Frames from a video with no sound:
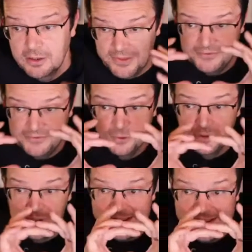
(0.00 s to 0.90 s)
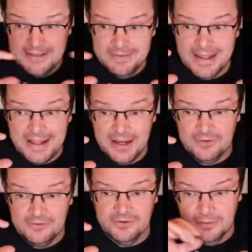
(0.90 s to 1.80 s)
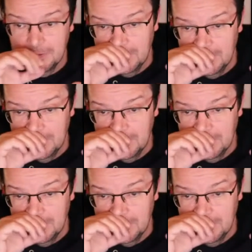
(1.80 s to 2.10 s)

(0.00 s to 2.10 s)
That's all like in that action.